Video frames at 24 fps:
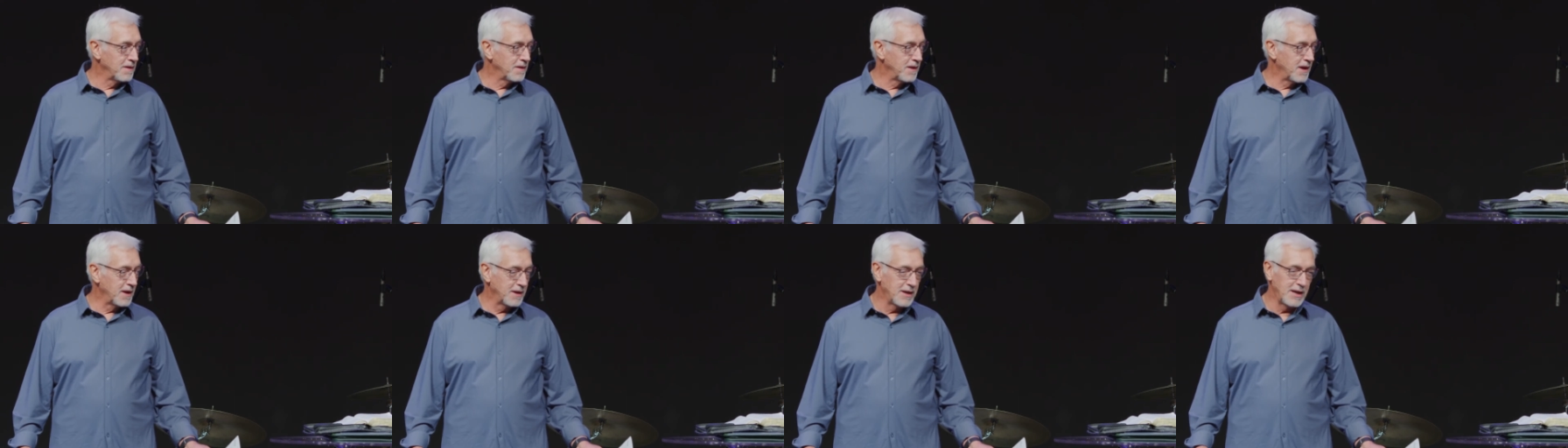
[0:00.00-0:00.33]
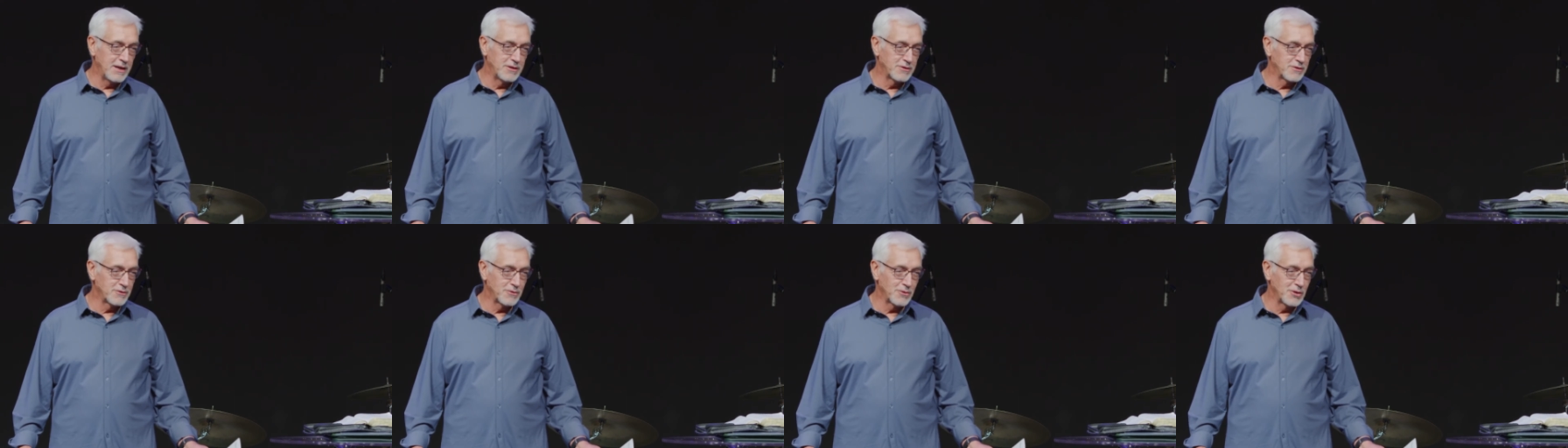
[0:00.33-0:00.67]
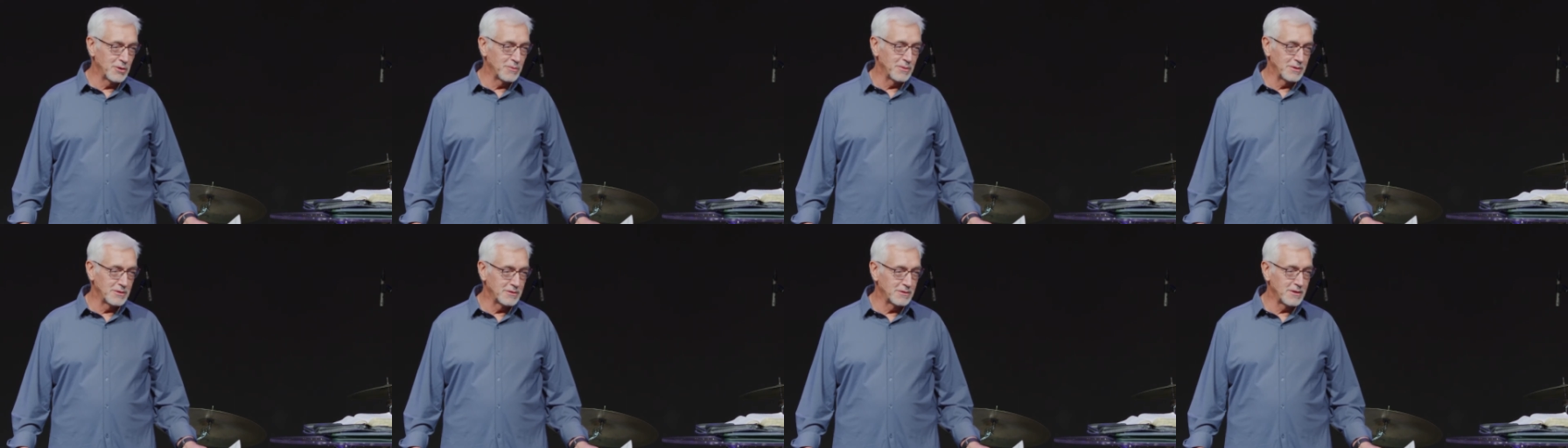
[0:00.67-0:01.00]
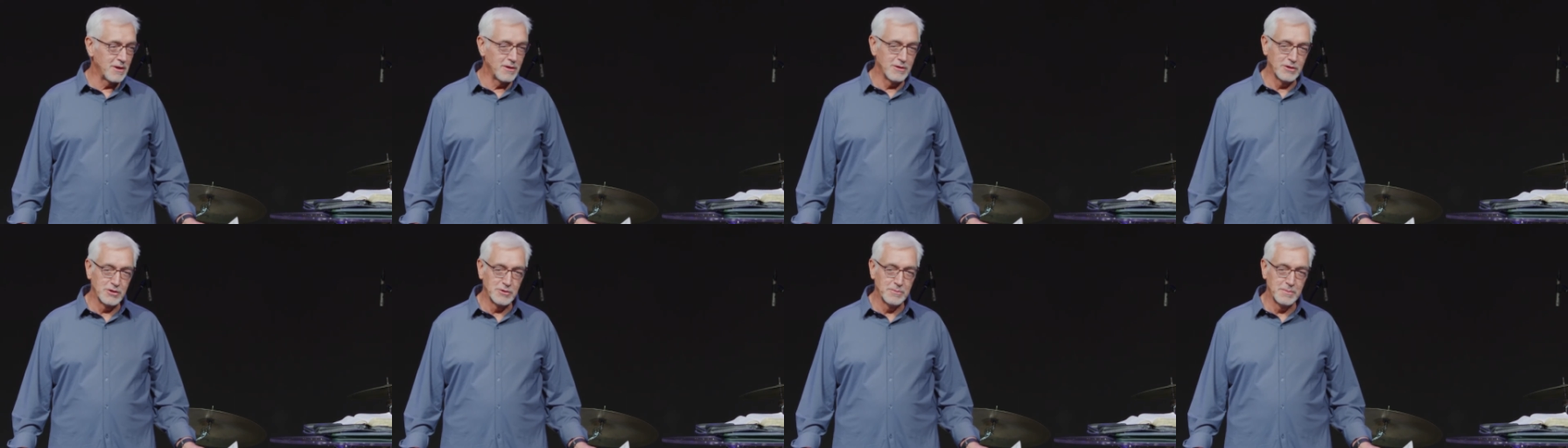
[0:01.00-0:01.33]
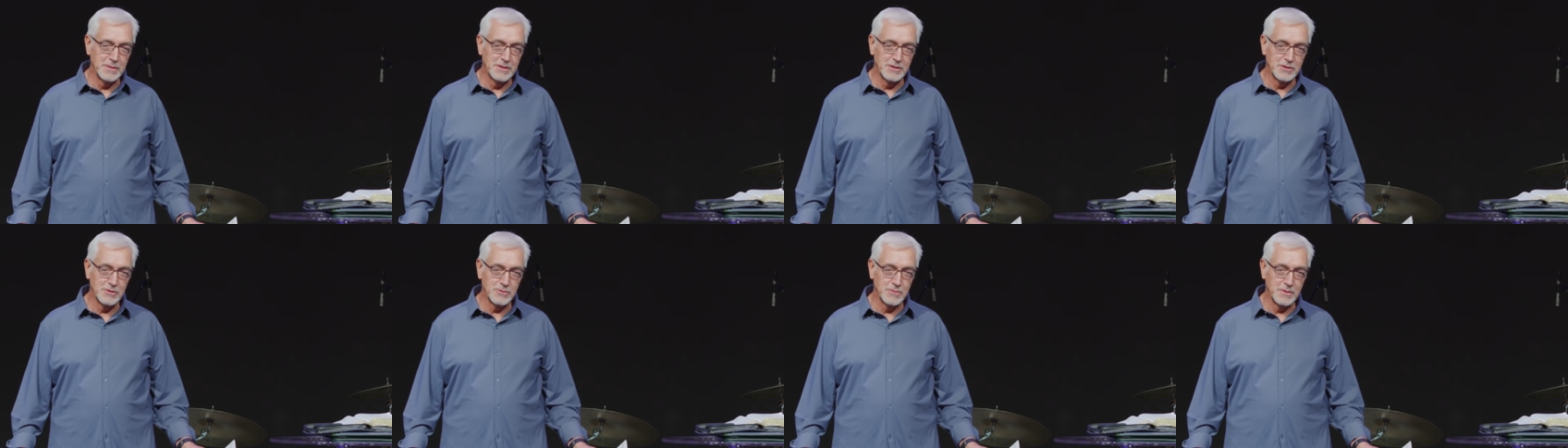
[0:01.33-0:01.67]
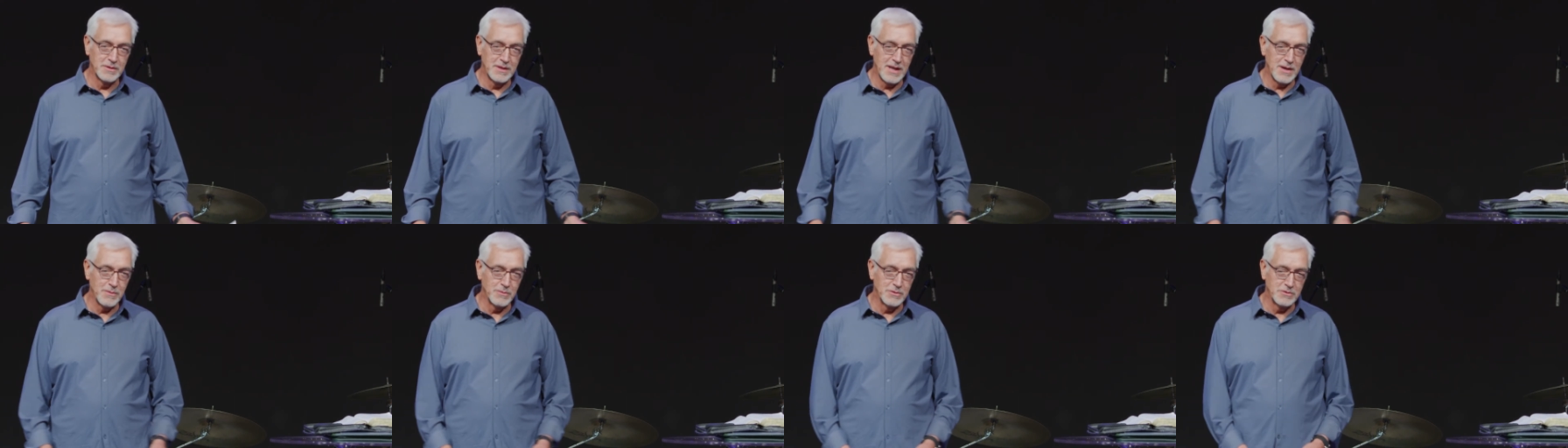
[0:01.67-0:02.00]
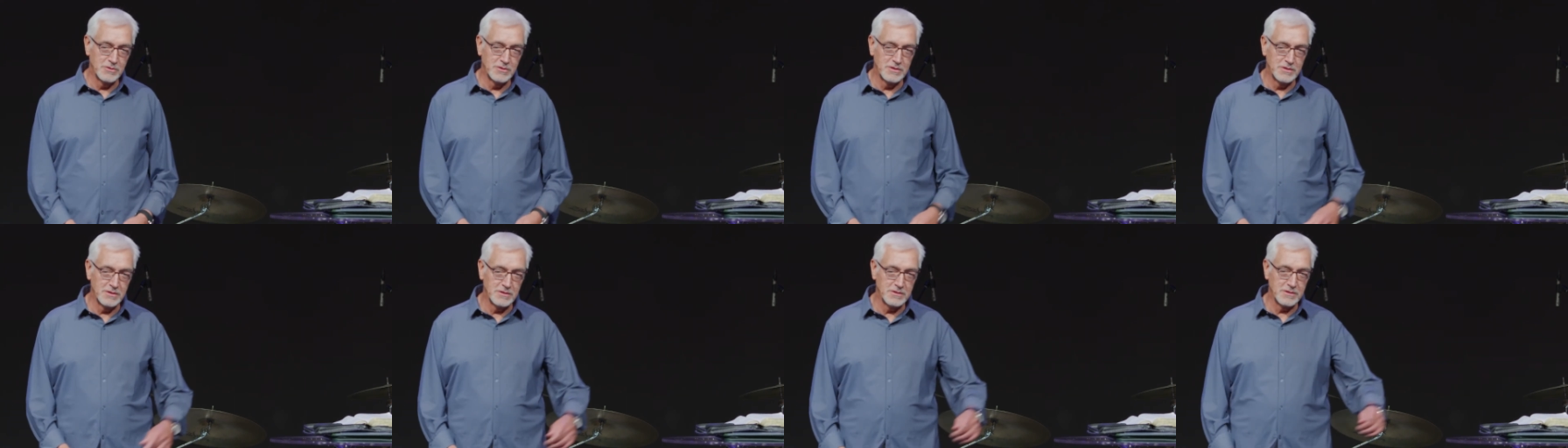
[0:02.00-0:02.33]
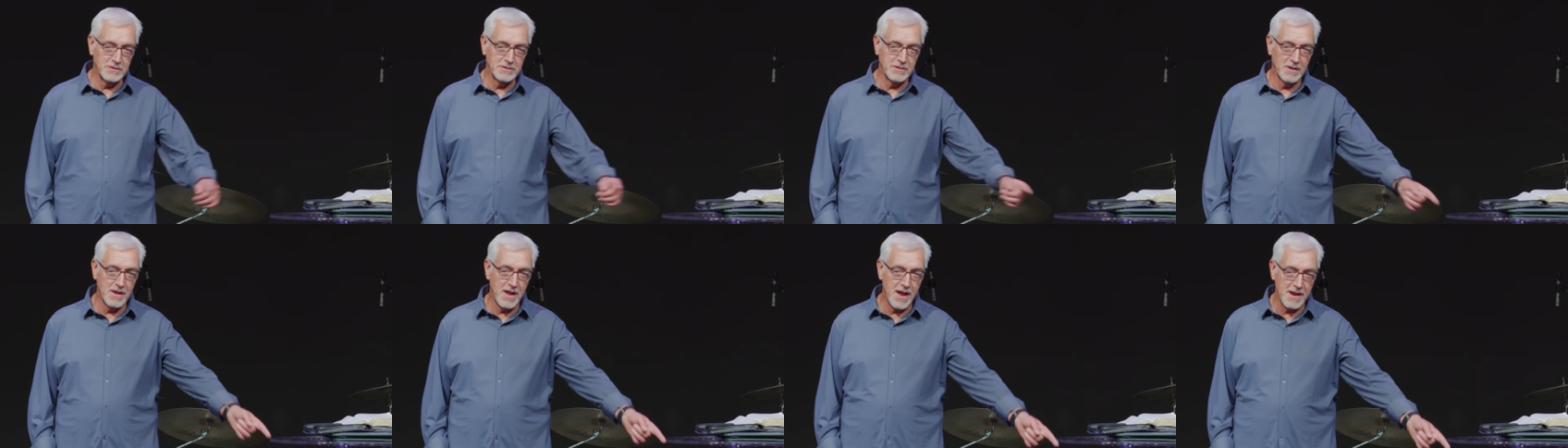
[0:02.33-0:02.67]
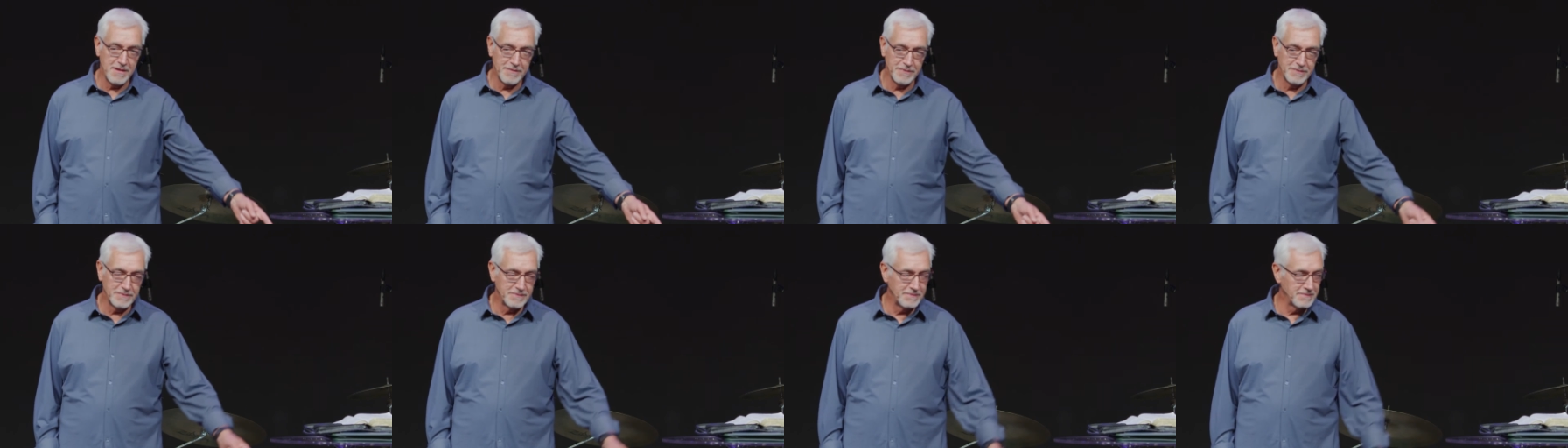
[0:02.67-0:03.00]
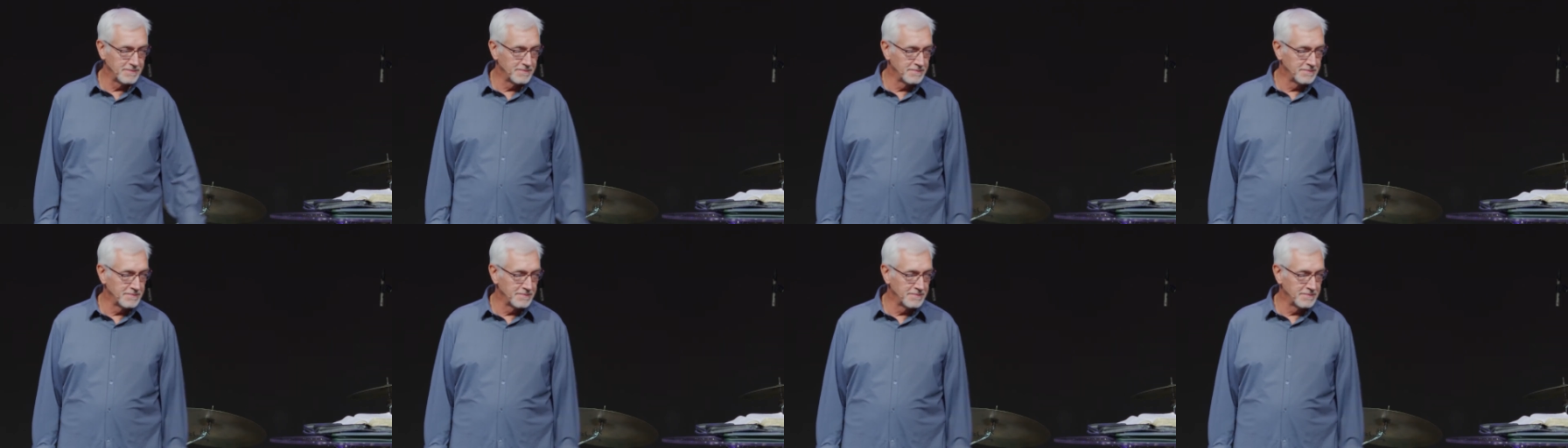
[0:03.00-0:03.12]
at age 30 when he started his ministry. That was Jesus' life